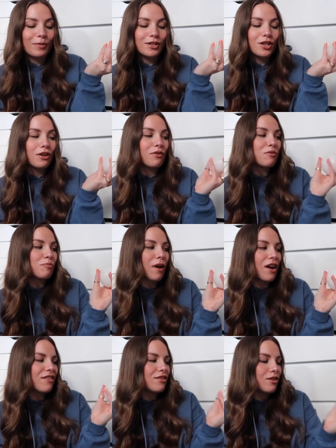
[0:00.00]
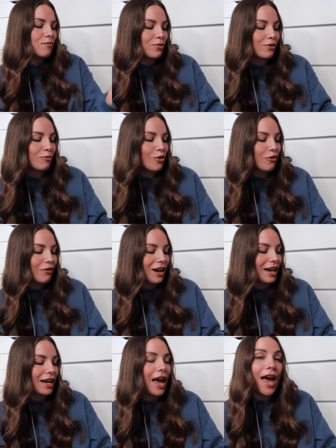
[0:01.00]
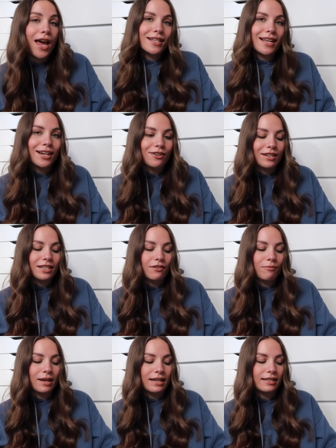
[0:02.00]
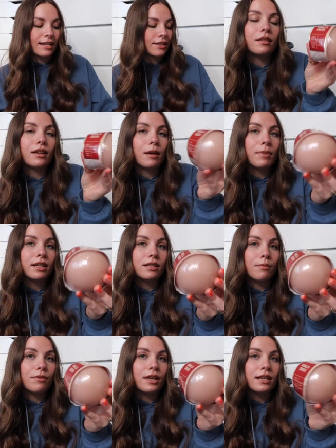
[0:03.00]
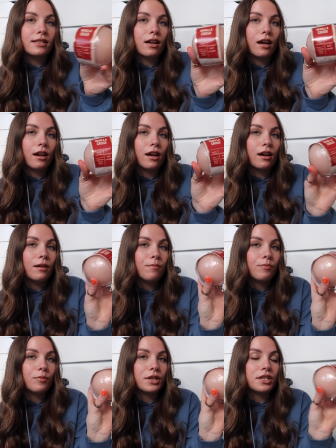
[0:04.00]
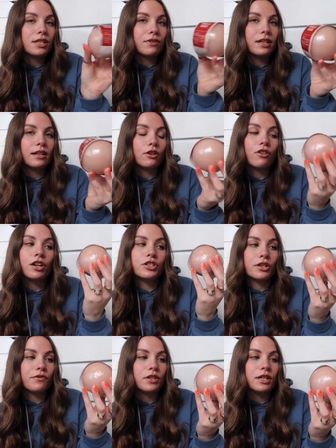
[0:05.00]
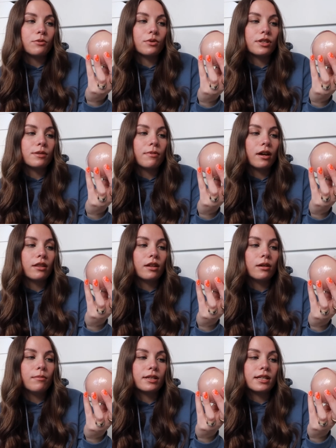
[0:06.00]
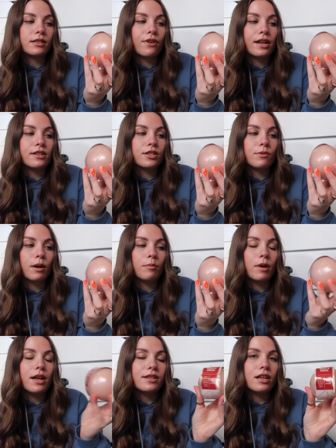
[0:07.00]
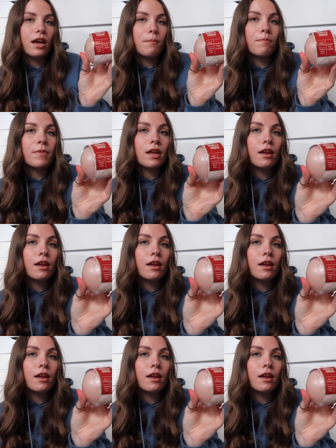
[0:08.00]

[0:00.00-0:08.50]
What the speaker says: I don't know if I'll burn them, but more for like decorative pieces. And then I picked up this color, which is Vanilla Crush if you did want to burn them. It says 32 hour burn time.